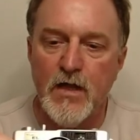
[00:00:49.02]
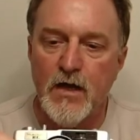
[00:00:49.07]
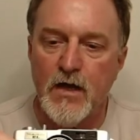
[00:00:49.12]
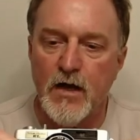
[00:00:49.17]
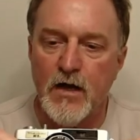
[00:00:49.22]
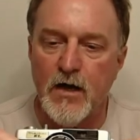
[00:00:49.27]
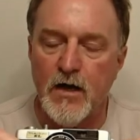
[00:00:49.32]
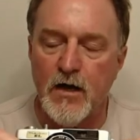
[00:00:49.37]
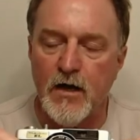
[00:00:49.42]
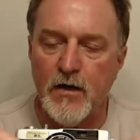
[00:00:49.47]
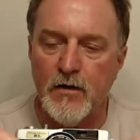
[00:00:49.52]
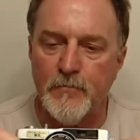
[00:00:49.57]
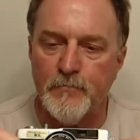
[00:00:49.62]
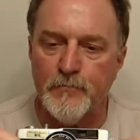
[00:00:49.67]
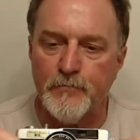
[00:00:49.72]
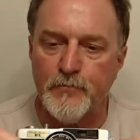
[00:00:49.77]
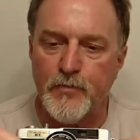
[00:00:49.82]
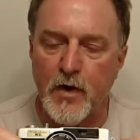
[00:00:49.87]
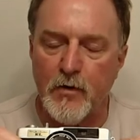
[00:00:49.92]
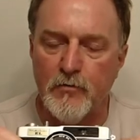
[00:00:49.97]
Um,
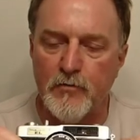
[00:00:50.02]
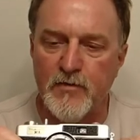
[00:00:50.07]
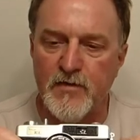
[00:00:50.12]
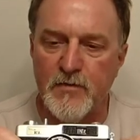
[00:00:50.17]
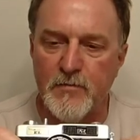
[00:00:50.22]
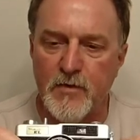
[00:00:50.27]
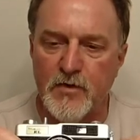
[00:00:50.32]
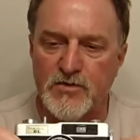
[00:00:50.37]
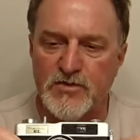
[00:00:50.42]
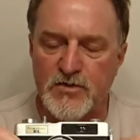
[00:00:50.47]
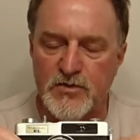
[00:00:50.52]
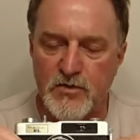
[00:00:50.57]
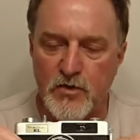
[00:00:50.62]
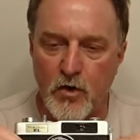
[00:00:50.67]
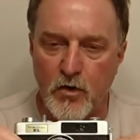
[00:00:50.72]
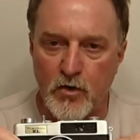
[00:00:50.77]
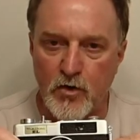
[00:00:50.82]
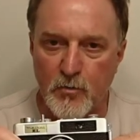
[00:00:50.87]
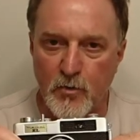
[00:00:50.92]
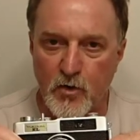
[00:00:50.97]
probably the most
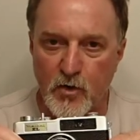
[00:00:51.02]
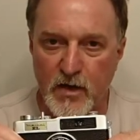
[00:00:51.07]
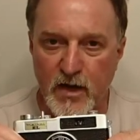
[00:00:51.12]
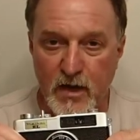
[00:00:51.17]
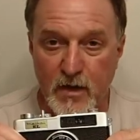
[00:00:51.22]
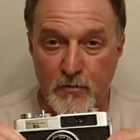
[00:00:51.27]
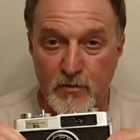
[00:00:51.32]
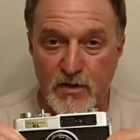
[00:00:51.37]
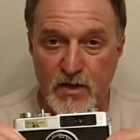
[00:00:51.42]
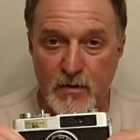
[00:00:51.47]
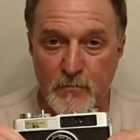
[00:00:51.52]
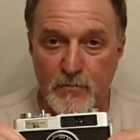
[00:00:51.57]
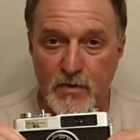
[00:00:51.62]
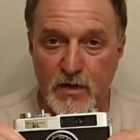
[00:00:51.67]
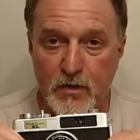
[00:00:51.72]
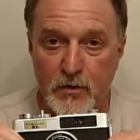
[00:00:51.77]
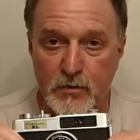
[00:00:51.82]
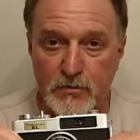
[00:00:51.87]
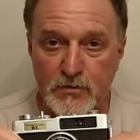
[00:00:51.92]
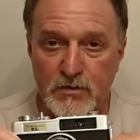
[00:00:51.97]
notable camera they
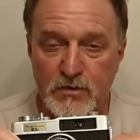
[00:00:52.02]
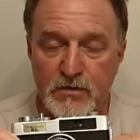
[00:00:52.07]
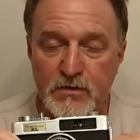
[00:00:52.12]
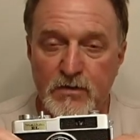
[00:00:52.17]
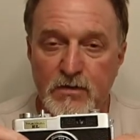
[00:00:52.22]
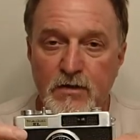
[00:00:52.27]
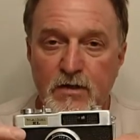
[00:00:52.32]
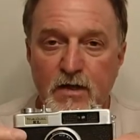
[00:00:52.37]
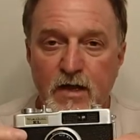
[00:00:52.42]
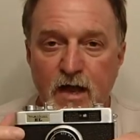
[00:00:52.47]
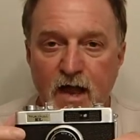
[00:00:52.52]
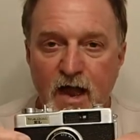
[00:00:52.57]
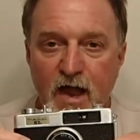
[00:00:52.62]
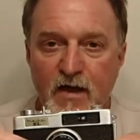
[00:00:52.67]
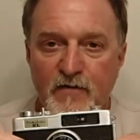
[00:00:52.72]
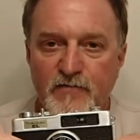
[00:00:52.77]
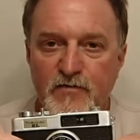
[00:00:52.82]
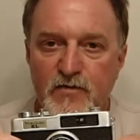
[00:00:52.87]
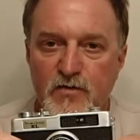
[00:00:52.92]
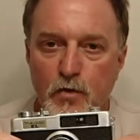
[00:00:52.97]
built
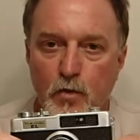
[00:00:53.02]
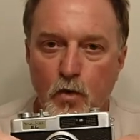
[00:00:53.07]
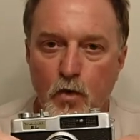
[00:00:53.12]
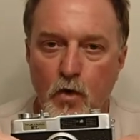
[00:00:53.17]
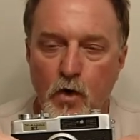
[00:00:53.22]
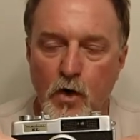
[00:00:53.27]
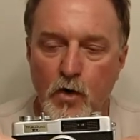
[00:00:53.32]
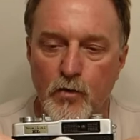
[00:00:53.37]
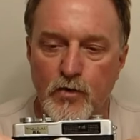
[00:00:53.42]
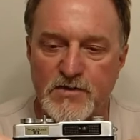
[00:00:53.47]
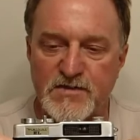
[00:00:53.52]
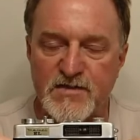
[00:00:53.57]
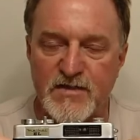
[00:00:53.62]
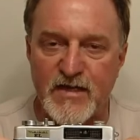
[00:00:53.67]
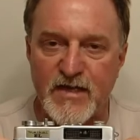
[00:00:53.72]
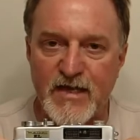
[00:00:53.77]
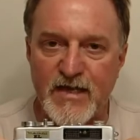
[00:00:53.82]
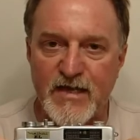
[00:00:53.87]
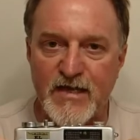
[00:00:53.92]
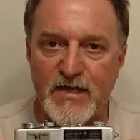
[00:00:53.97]
after the war was the
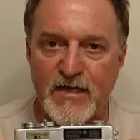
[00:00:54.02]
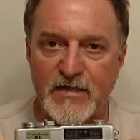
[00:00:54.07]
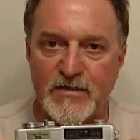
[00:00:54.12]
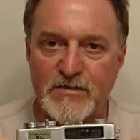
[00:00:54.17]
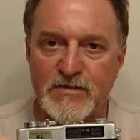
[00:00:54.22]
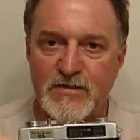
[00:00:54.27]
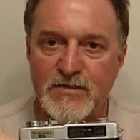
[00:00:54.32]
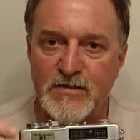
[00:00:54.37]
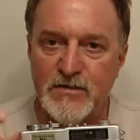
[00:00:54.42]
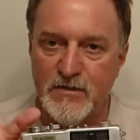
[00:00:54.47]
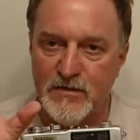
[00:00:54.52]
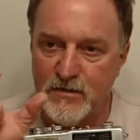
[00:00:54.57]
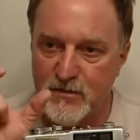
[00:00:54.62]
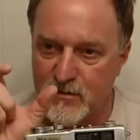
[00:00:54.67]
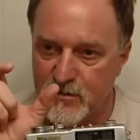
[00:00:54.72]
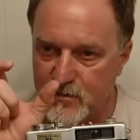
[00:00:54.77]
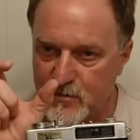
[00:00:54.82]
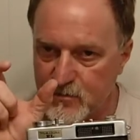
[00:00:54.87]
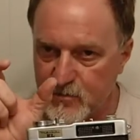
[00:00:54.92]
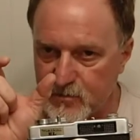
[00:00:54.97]
HIT.
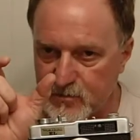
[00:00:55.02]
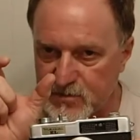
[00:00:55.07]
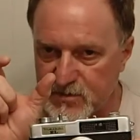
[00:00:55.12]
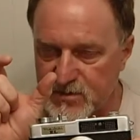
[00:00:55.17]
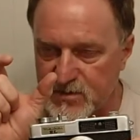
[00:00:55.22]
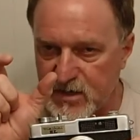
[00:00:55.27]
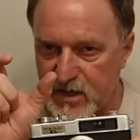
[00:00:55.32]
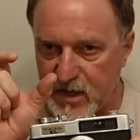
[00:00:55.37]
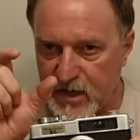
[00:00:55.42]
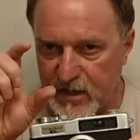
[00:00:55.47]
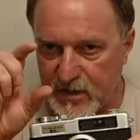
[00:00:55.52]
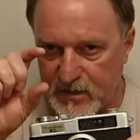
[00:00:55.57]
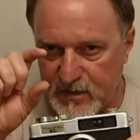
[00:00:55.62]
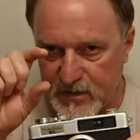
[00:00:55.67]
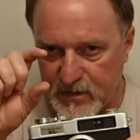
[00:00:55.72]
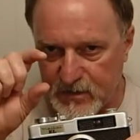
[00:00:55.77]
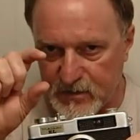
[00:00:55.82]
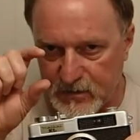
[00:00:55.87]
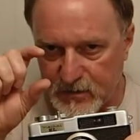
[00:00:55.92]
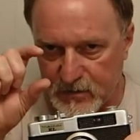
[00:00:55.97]
It was
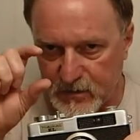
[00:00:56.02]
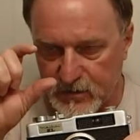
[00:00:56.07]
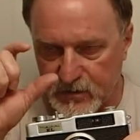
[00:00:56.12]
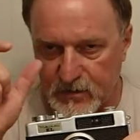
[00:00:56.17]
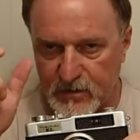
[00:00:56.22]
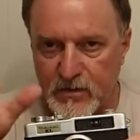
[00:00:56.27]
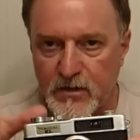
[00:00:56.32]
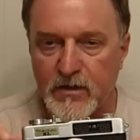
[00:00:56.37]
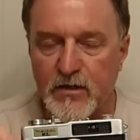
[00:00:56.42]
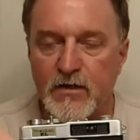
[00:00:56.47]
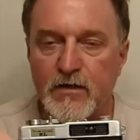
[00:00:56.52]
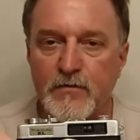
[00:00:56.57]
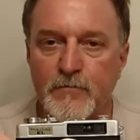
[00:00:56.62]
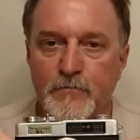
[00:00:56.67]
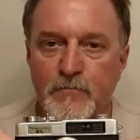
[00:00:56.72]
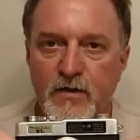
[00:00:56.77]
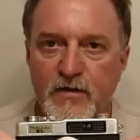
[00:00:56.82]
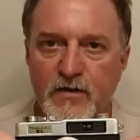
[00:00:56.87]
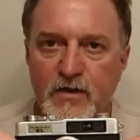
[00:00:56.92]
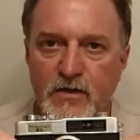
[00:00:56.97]
tiny little, uh,
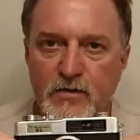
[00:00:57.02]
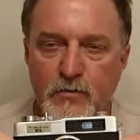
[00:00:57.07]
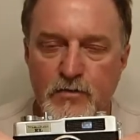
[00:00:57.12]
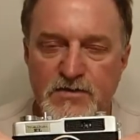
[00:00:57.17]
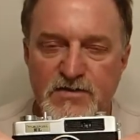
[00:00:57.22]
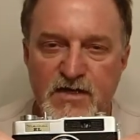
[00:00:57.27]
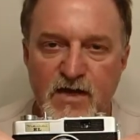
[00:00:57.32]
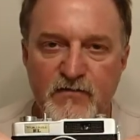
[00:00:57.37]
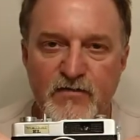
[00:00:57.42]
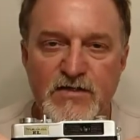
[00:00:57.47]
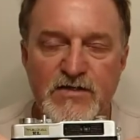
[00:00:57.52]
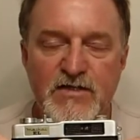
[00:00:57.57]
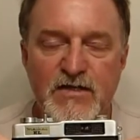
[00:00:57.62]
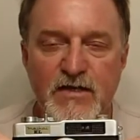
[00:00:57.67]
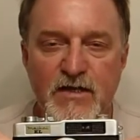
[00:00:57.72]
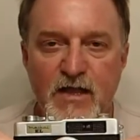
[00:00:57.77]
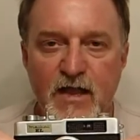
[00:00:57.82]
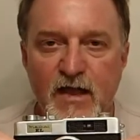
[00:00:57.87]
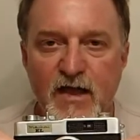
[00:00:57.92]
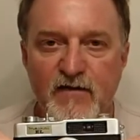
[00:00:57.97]
I think they were 17
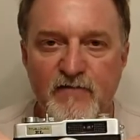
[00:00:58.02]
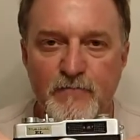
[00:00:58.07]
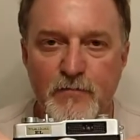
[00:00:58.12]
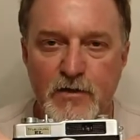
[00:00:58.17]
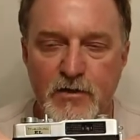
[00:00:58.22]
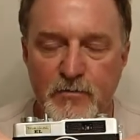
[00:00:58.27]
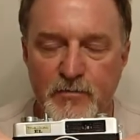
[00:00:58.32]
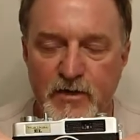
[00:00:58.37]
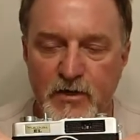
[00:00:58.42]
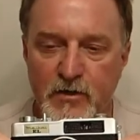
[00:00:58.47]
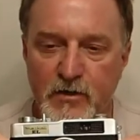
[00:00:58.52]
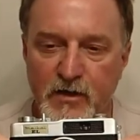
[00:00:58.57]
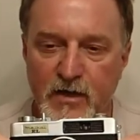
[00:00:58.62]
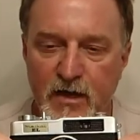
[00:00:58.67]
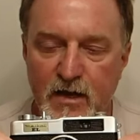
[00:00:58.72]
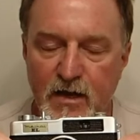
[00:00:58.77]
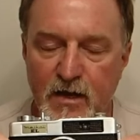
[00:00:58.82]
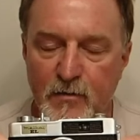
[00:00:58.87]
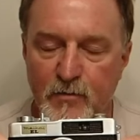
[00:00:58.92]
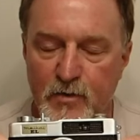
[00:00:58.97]
and a half millimeter
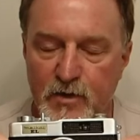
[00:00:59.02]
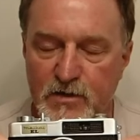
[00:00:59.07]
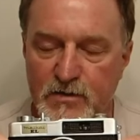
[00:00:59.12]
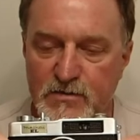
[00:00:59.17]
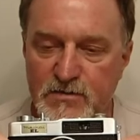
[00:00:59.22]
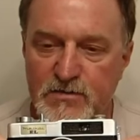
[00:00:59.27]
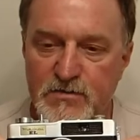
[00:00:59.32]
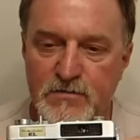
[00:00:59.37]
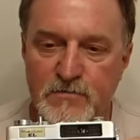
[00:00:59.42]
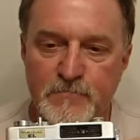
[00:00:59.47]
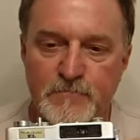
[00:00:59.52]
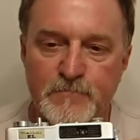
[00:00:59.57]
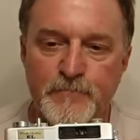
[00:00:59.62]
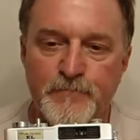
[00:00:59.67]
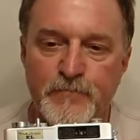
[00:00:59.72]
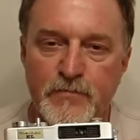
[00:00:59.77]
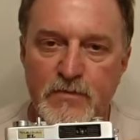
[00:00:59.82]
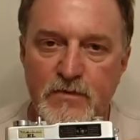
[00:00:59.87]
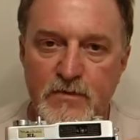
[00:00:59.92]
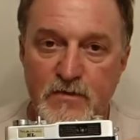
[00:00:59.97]
cameras
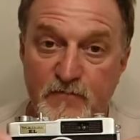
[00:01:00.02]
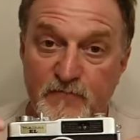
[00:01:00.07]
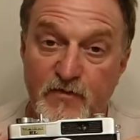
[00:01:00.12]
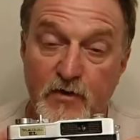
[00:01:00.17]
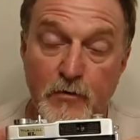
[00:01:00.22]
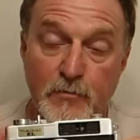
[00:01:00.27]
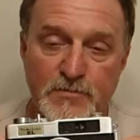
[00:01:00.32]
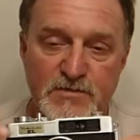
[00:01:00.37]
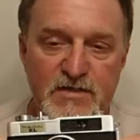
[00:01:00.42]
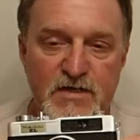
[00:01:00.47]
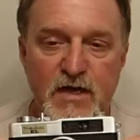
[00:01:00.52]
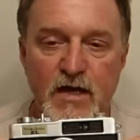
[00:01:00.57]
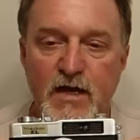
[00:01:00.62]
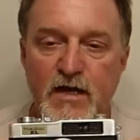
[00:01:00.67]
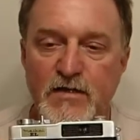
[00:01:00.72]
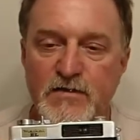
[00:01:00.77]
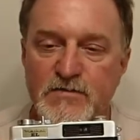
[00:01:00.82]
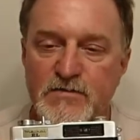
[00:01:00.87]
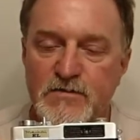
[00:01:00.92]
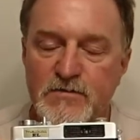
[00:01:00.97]
the film
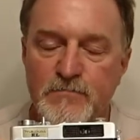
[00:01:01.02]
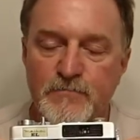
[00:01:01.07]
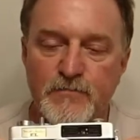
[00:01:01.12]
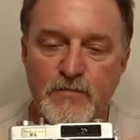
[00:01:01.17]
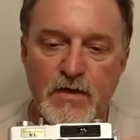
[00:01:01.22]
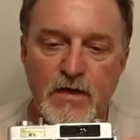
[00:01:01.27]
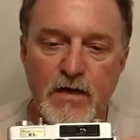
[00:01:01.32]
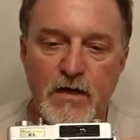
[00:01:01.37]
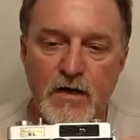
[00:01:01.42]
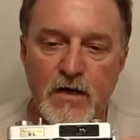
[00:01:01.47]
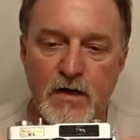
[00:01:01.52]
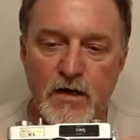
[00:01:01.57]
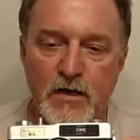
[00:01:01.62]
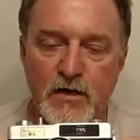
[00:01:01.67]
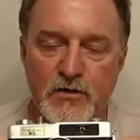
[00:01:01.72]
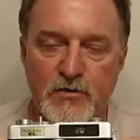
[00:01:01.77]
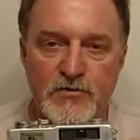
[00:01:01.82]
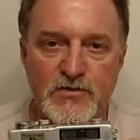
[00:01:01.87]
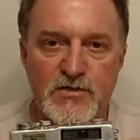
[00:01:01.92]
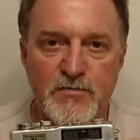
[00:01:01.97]
size. Uh, you
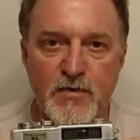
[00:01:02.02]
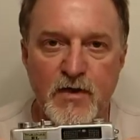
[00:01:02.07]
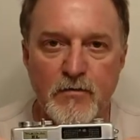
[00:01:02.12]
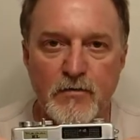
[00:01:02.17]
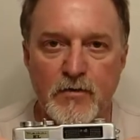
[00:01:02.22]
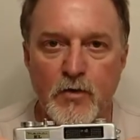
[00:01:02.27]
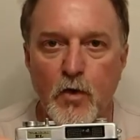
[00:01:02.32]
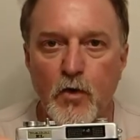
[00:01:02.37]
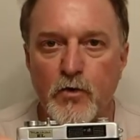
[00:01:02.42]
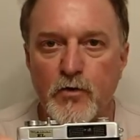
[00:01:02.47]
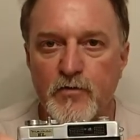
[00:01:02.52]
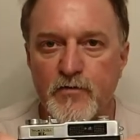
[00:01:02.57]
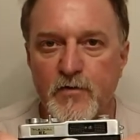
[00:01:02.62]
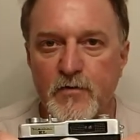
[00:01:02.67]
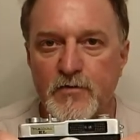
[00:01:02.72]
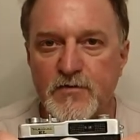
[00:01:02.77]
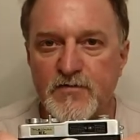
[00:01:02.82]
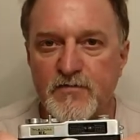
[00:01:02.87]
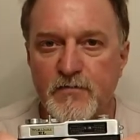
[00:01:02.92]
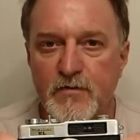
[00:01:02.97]
used to be able to order
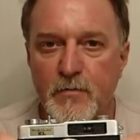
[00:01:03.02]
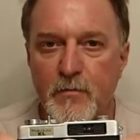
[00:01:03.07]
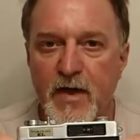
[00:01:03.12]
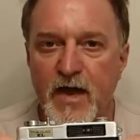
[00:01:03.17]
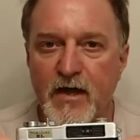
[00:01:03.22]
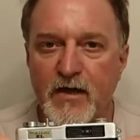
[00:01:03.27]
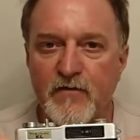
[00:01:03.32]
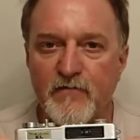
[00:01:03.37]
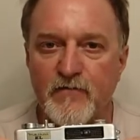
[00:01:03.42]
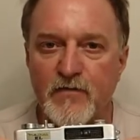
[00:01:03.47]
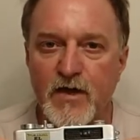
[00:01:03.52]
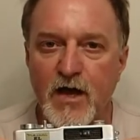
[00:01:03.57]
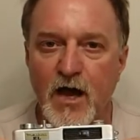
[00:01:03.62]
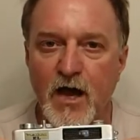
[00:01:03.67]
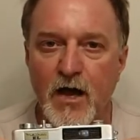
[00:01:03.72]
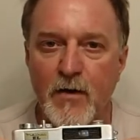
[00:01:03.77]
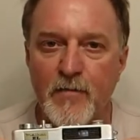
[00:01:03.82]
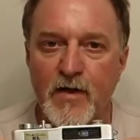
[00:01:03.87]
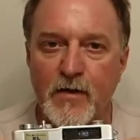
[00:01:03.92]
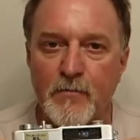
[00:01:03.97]
those from the back of comic